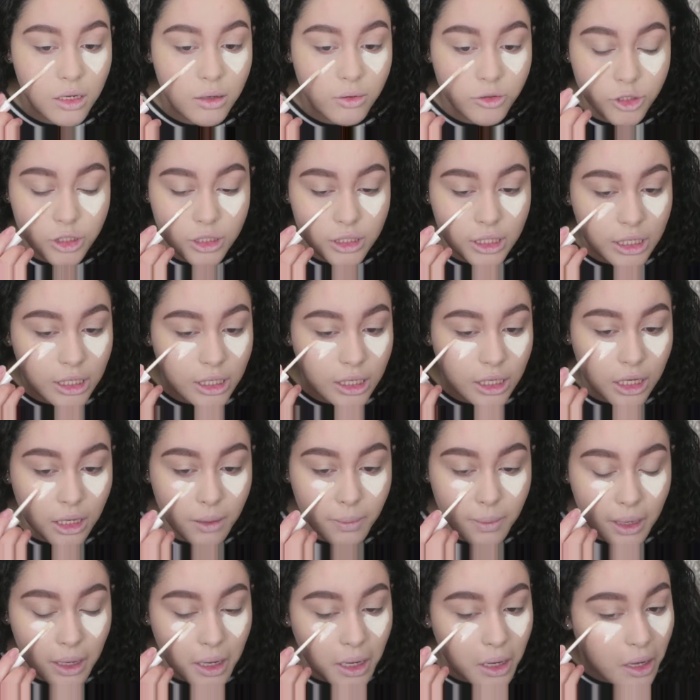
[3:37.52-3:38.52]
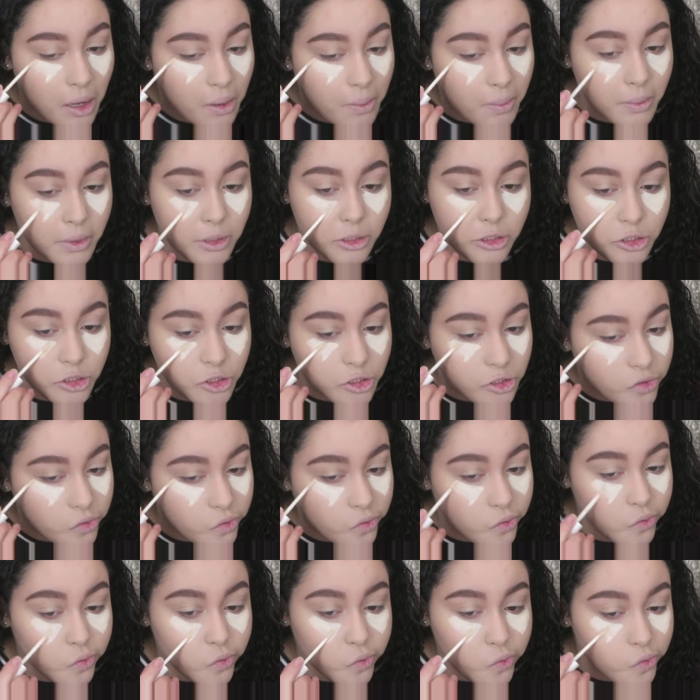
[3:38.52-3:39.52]
I'm just thinking about how much
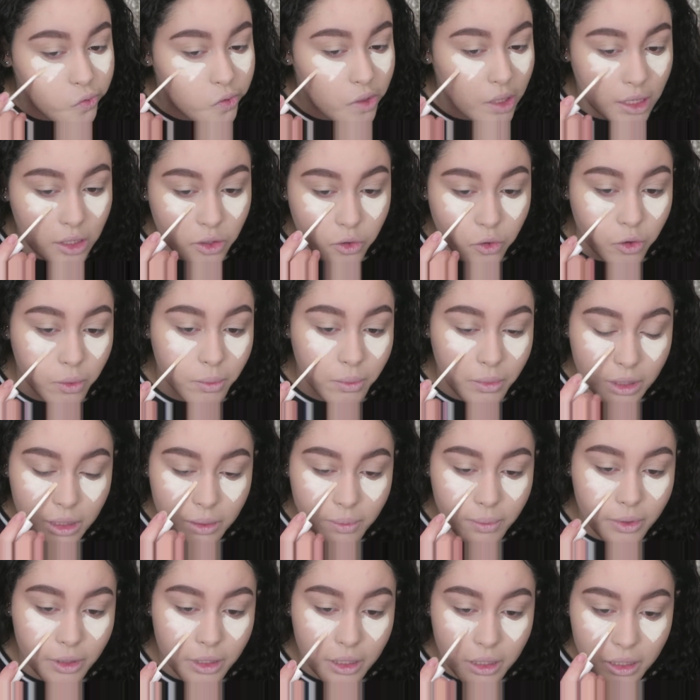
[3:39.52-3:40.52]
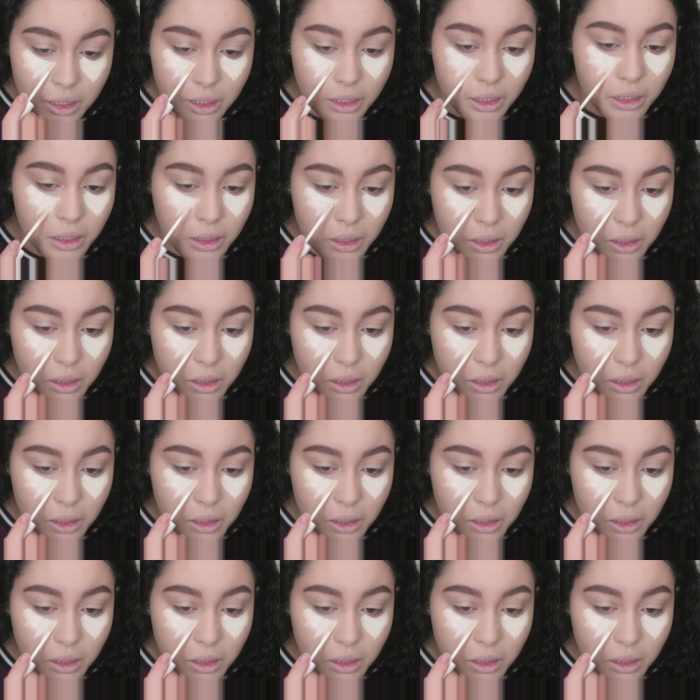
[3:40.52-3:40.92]
I normally put,